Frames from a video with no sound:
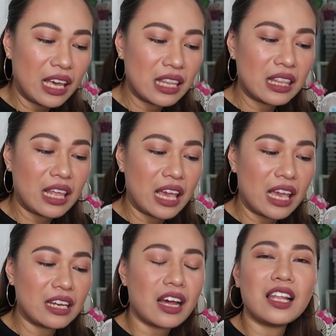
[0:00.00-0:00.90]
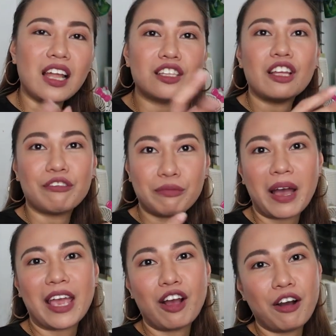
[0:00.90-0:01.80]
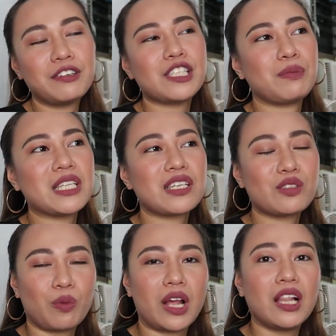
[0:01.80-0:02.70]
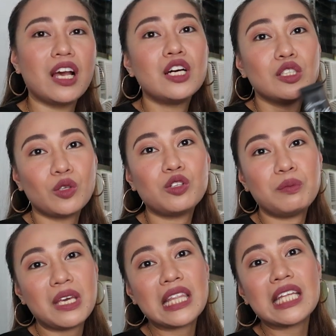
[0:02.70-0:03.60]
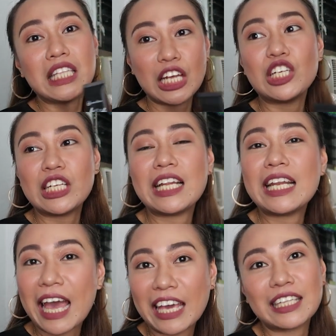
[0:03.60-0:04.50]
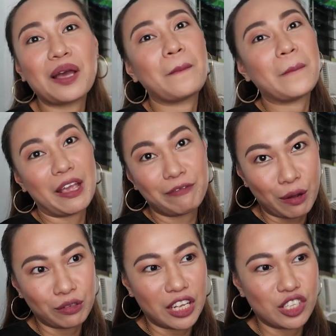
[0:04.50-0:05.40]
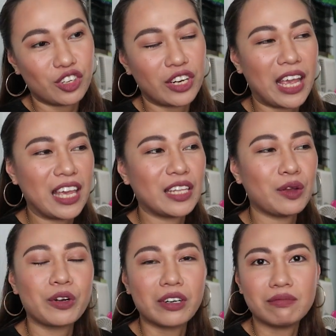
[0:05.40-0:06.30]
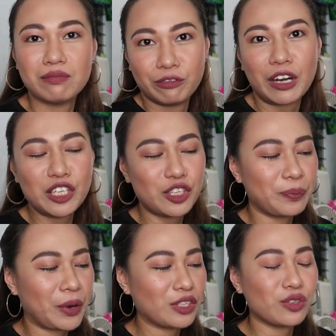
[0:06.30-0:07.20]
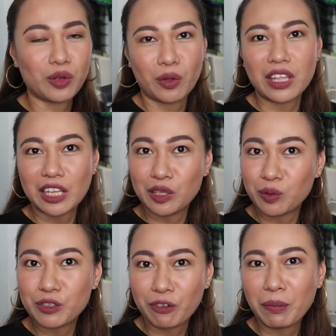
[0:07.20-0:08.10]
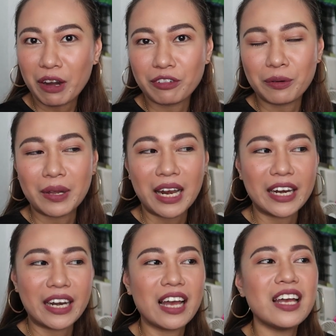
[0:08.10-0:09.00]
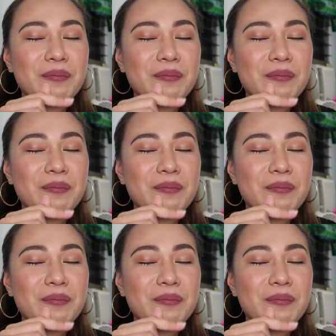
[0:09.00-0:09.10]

And then a lot of my office mates as well told me that they really liked my foundation and they were very surprised to know that it was from Bilena.